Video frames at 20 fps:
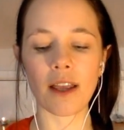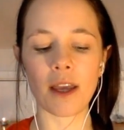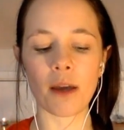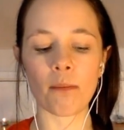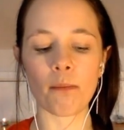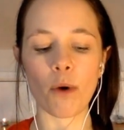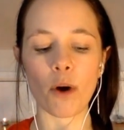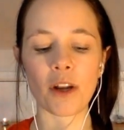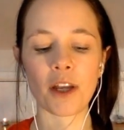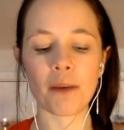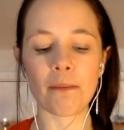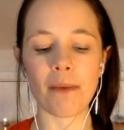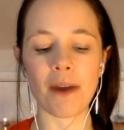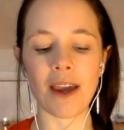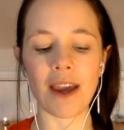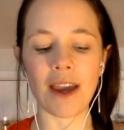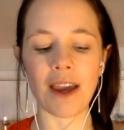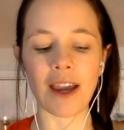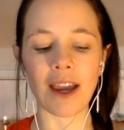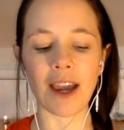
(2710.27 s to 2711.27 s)
embodied
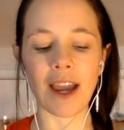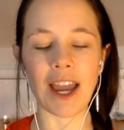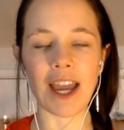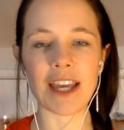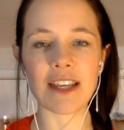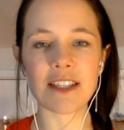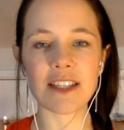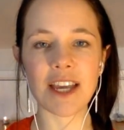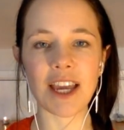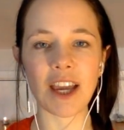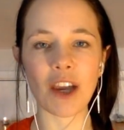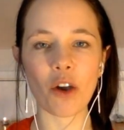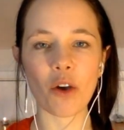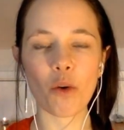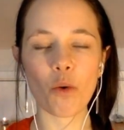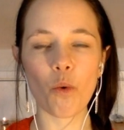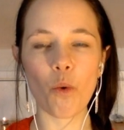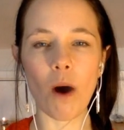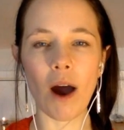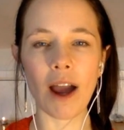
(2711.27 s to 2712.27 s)
being is in
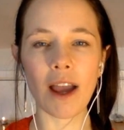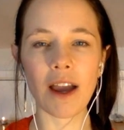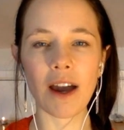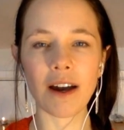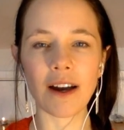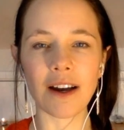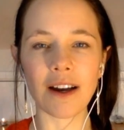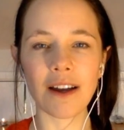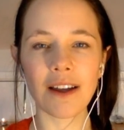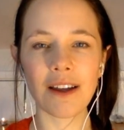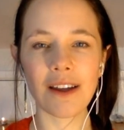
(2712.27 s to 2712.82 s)
quite a